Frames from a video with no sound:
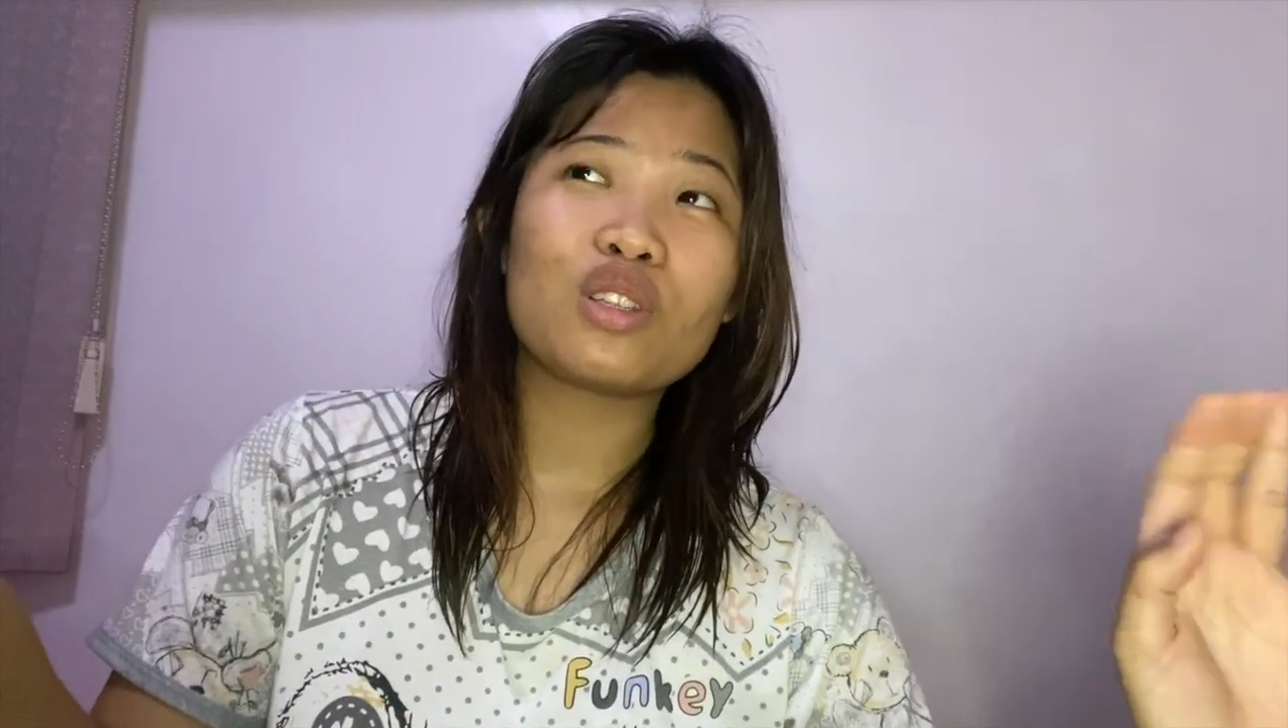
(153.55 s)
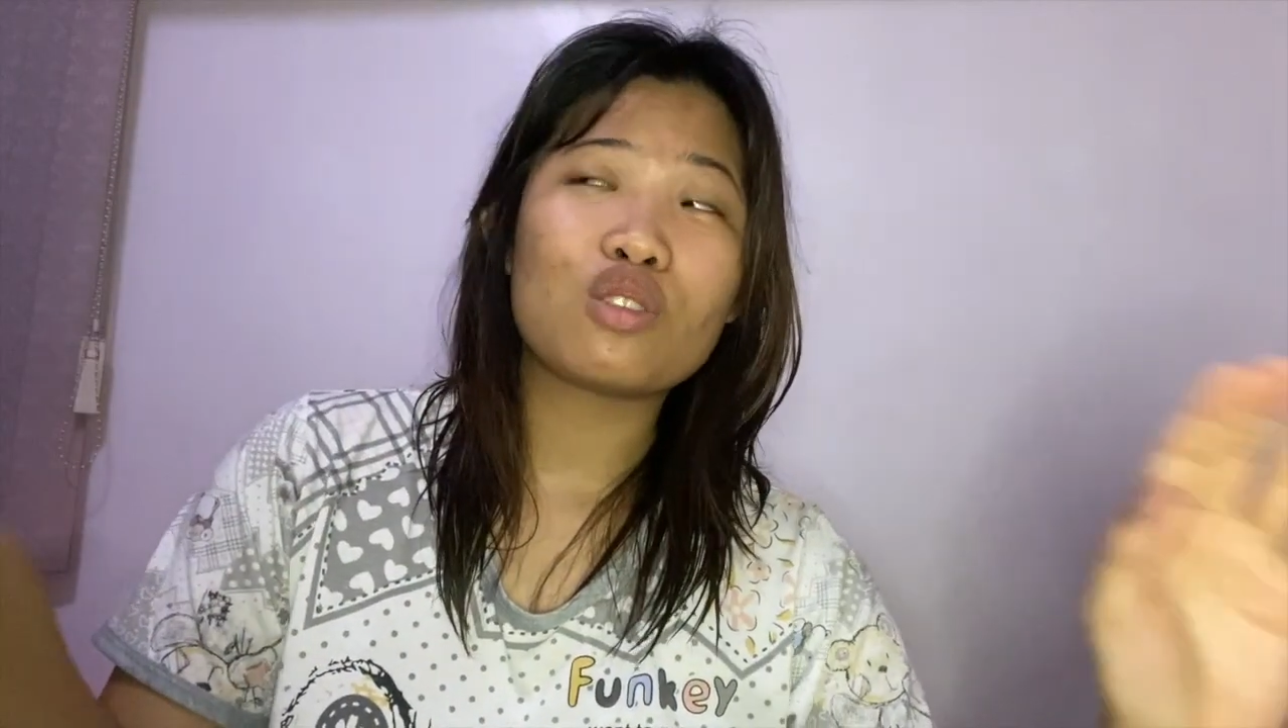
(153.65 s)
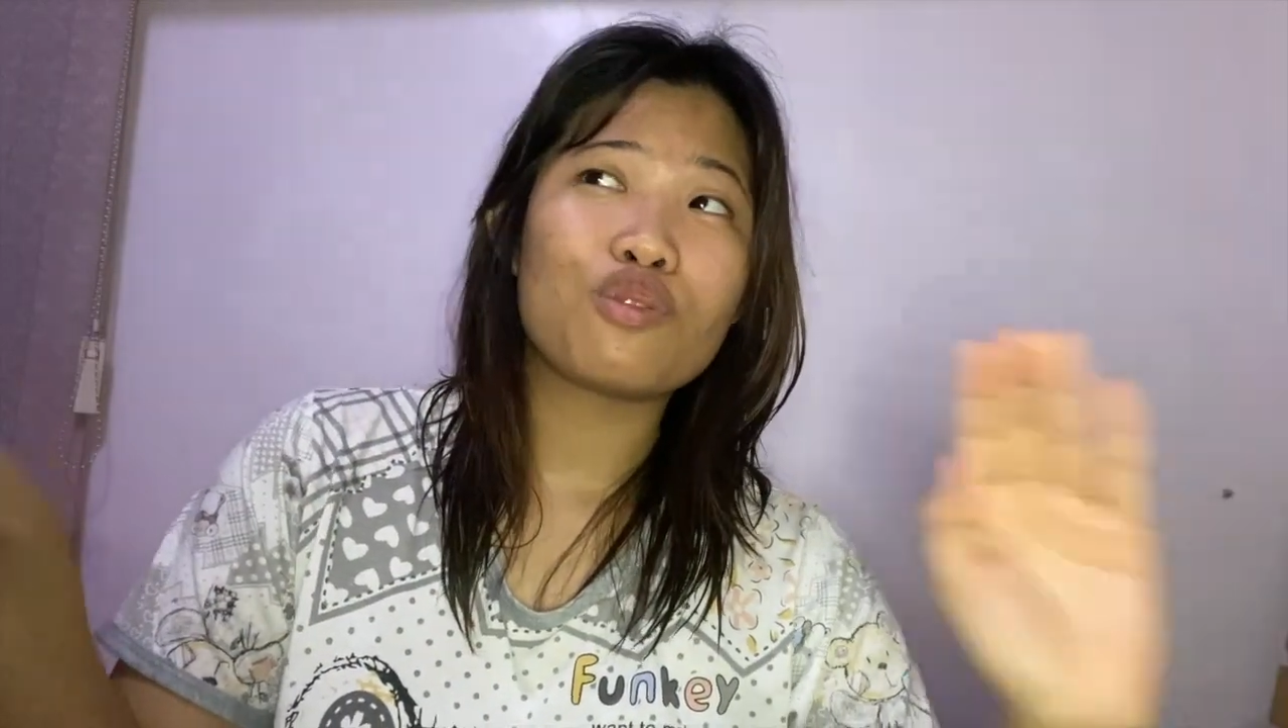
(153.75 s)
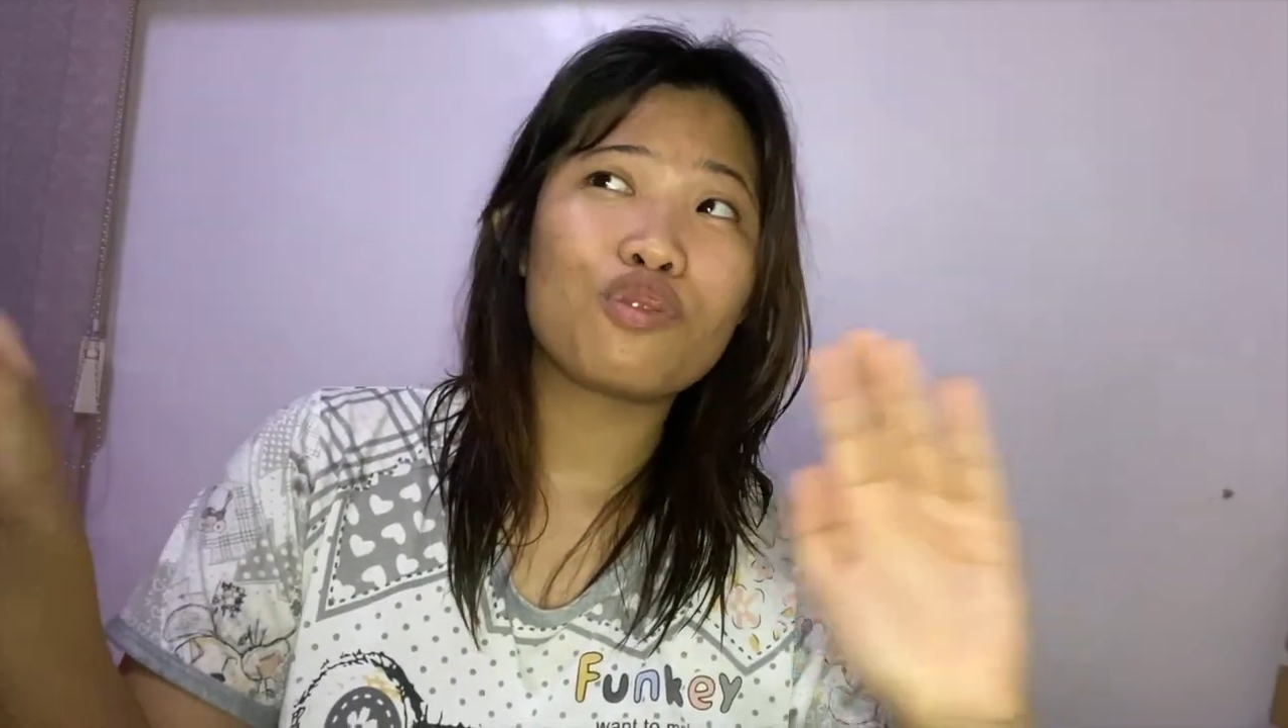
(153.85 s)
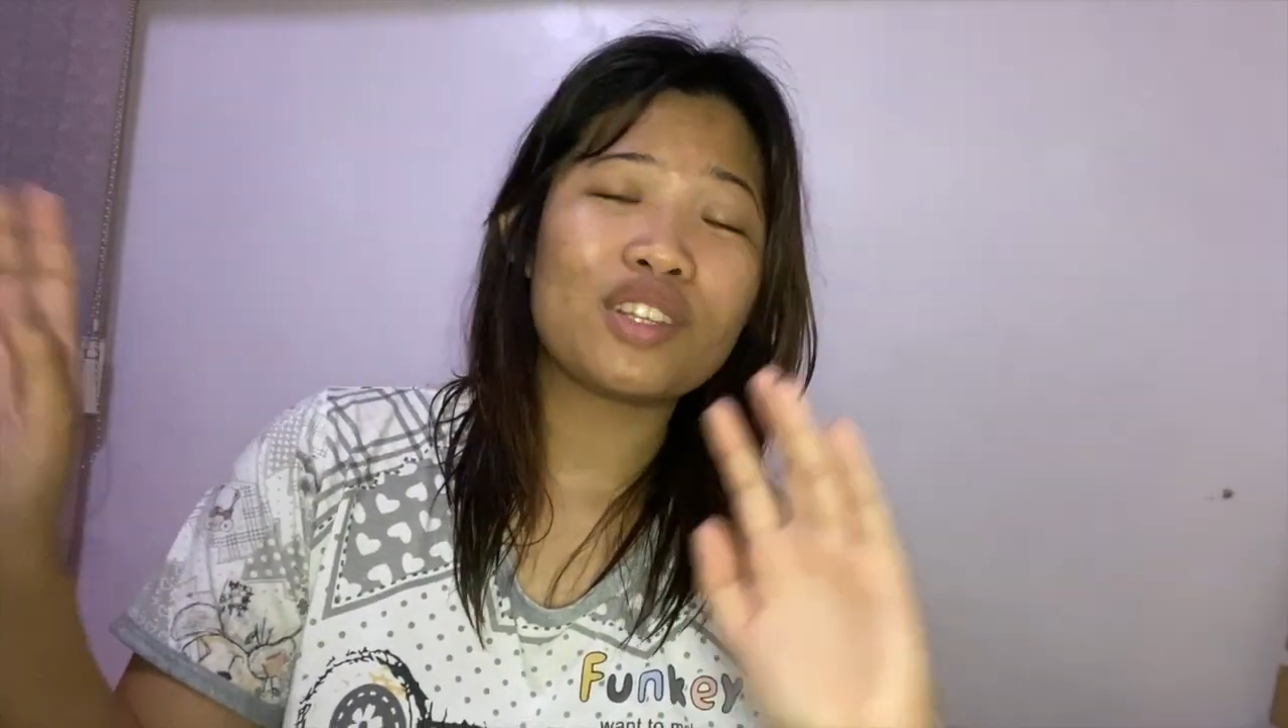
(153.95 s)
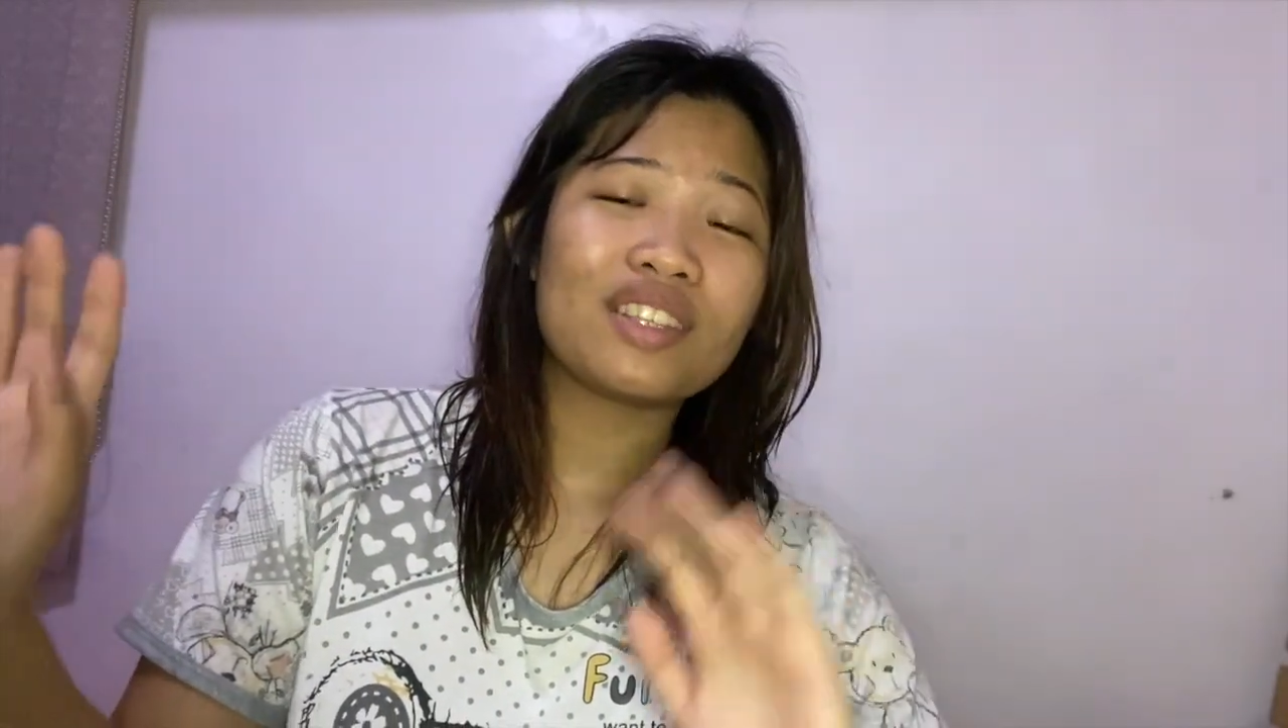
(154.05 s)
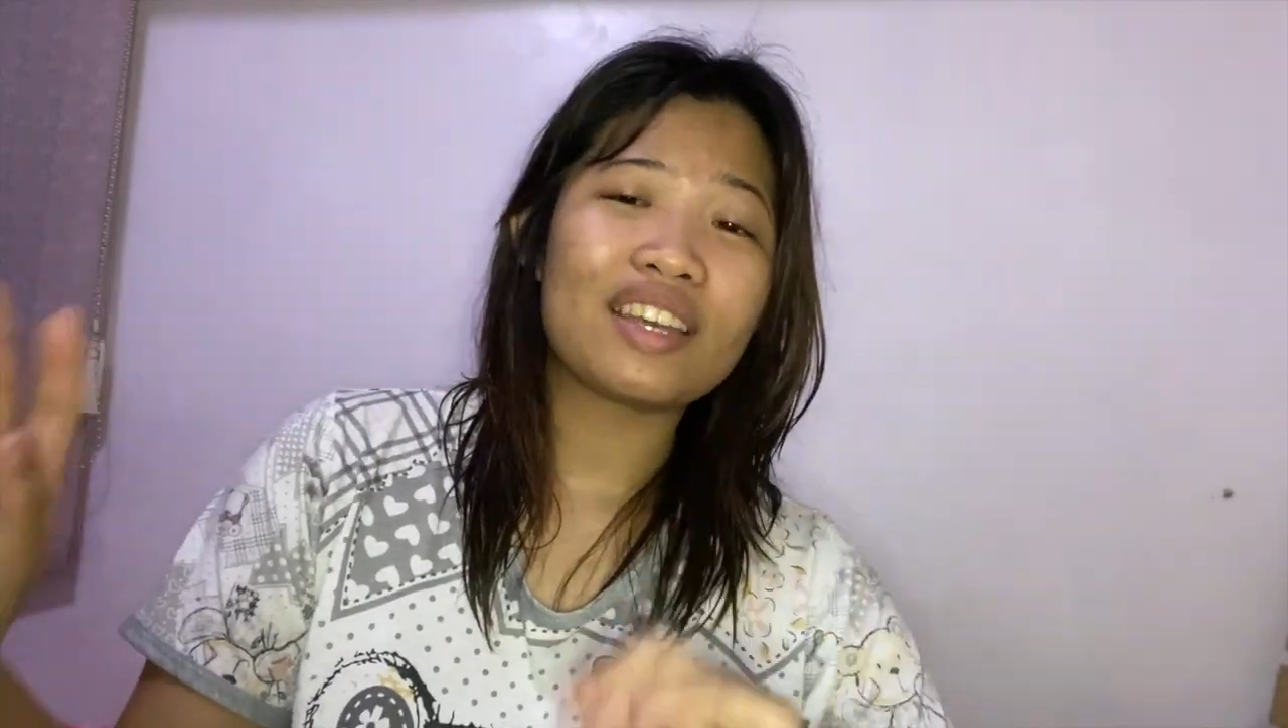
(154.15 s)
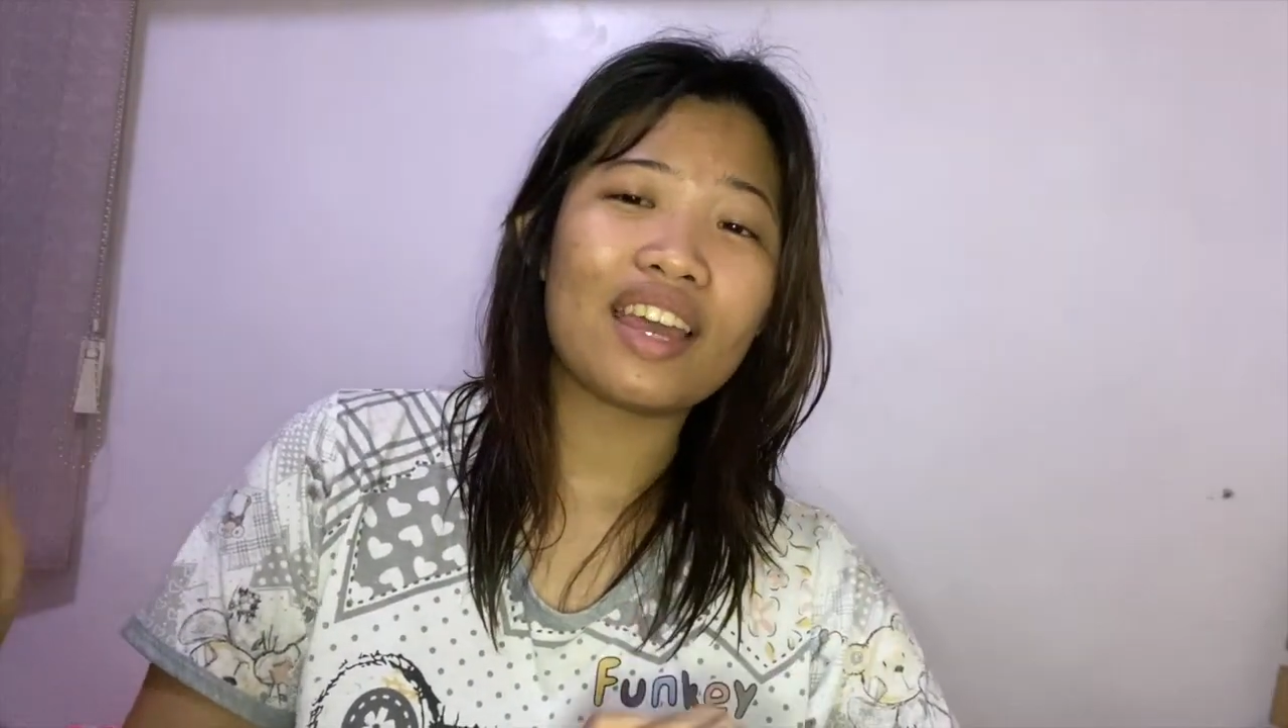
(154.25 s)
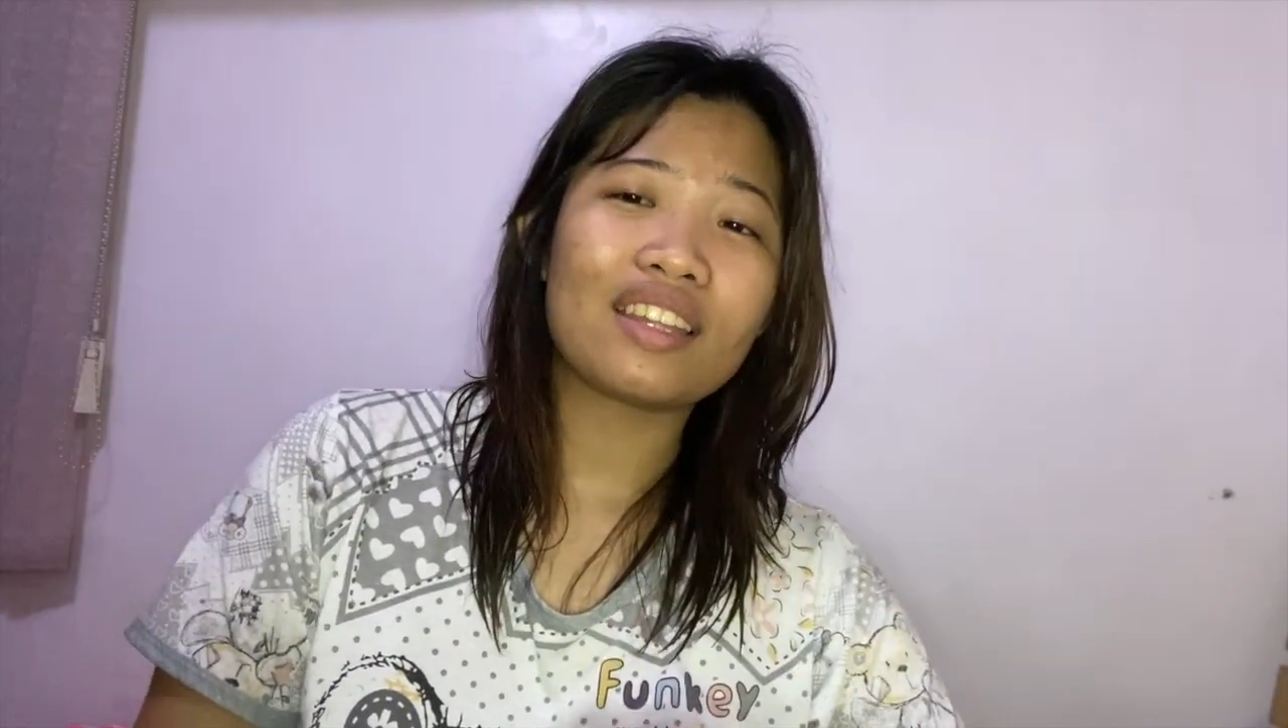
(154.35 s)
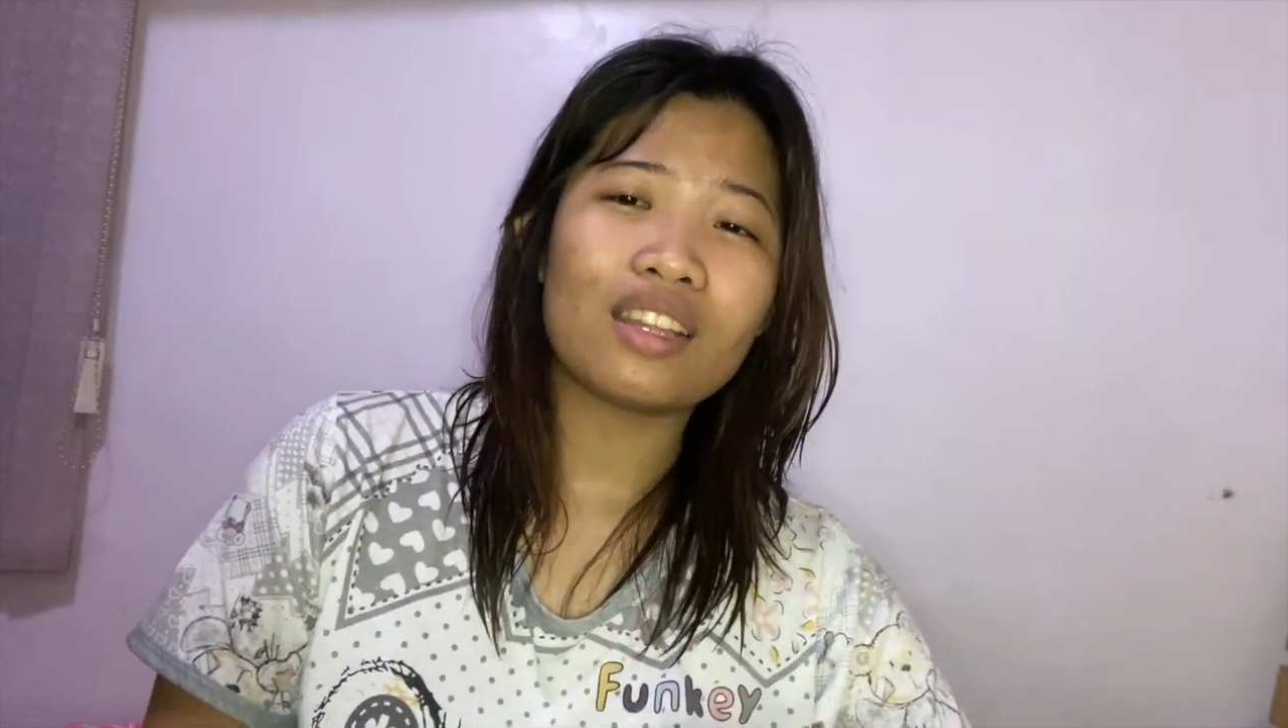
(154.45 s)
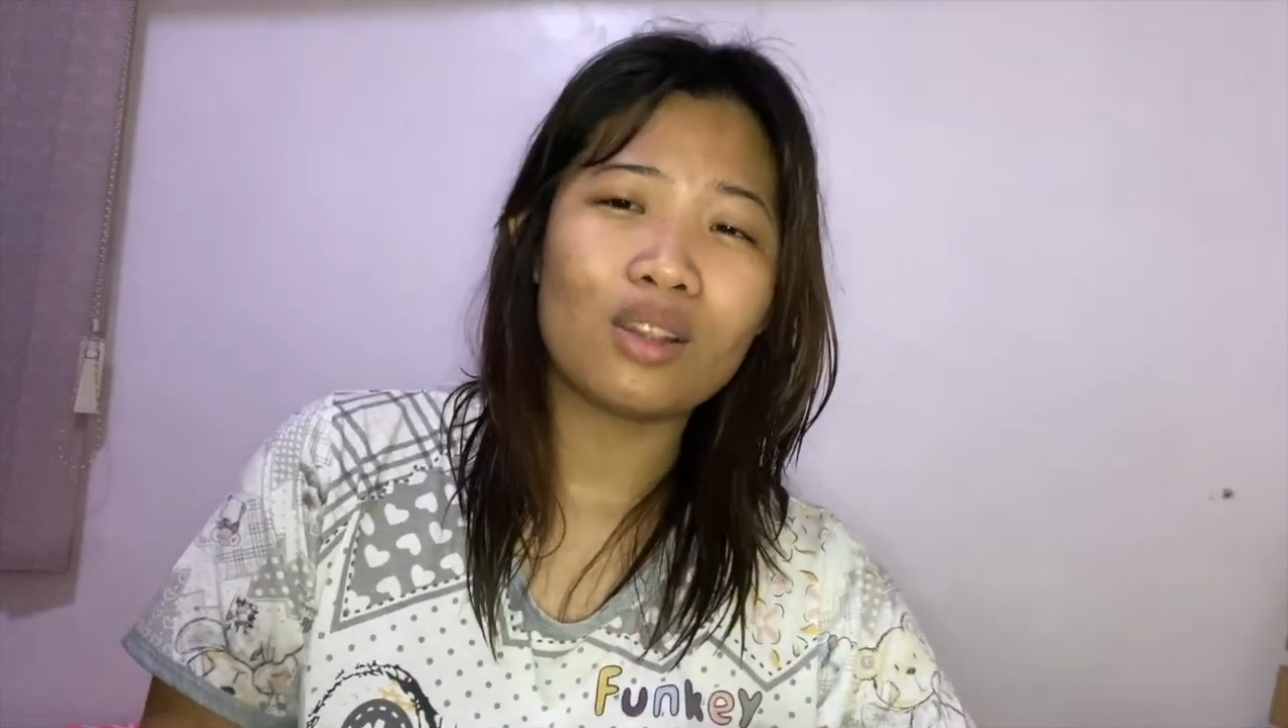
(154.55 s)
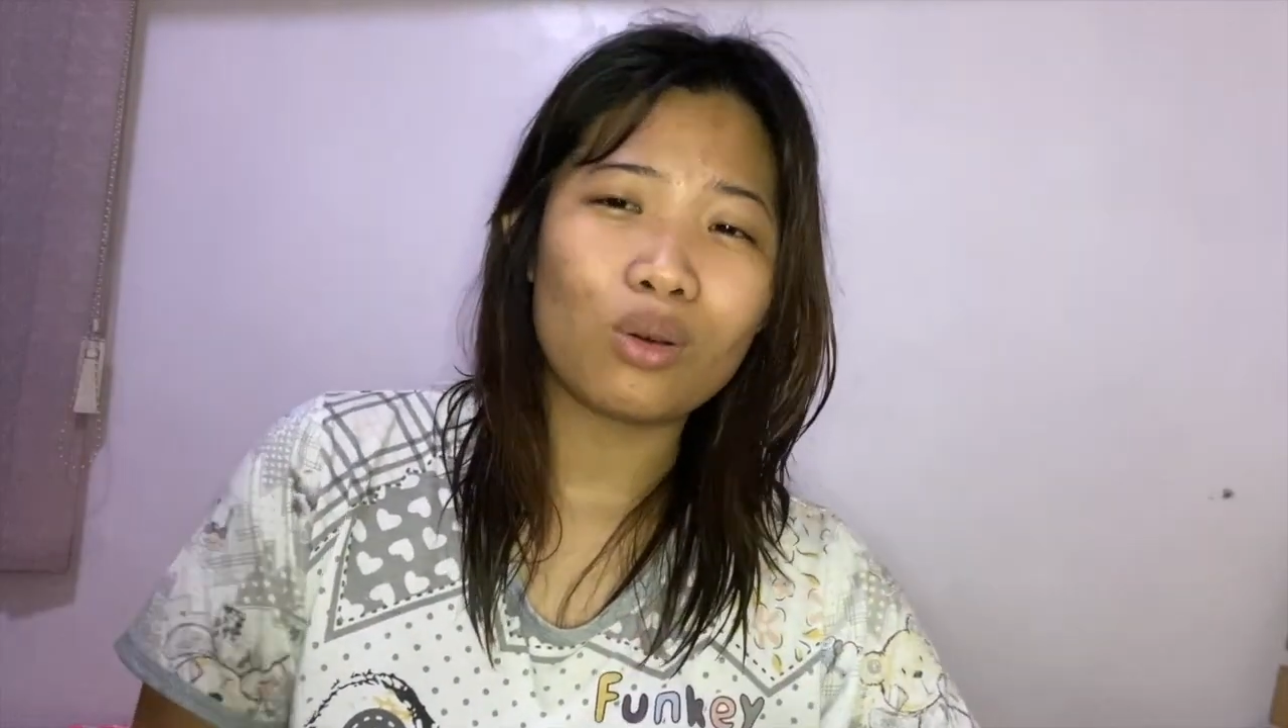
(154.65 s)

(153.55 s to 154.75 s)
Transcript: sophisticated